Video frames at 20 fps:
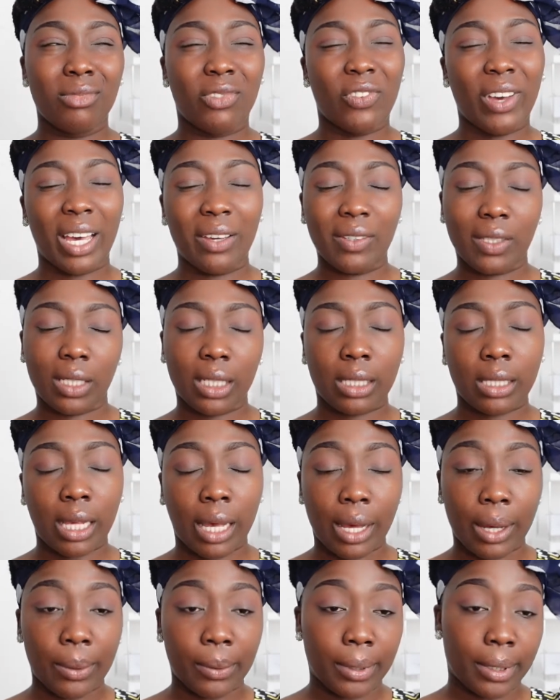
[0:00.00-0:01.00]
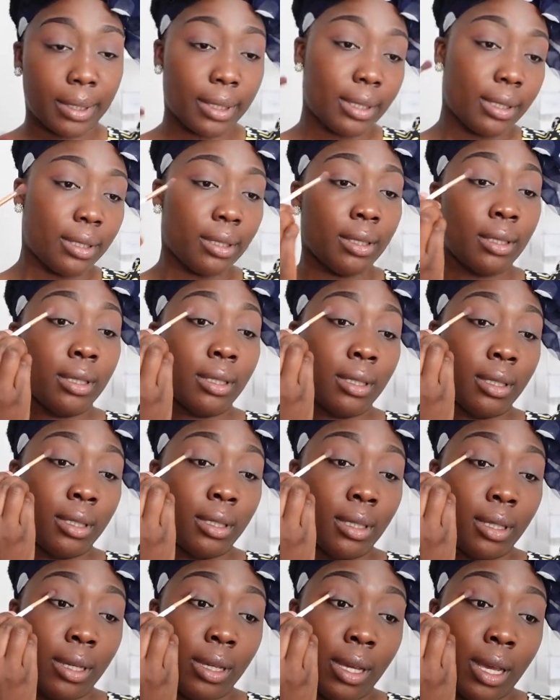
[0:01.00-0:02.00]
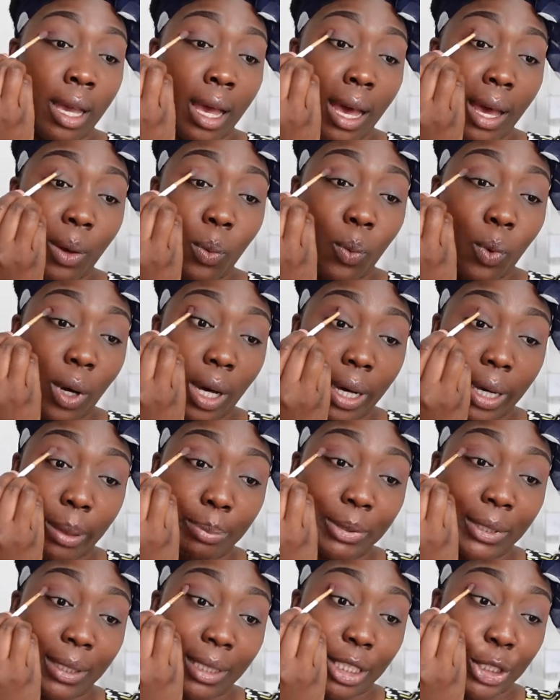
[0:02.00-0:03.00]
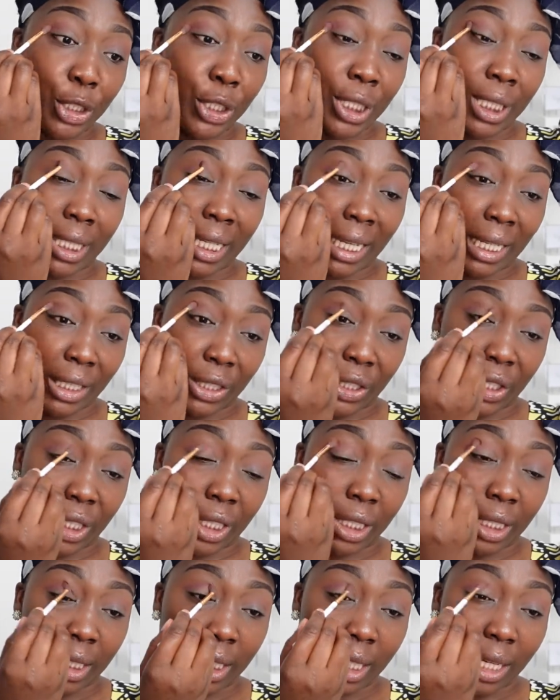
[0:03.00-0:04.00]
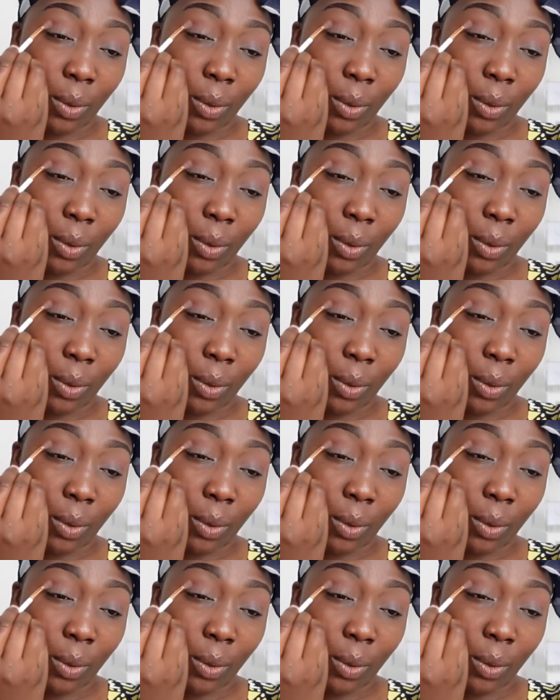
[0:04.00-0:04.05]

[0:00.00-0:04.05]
five, six hours, I woke up to this stench.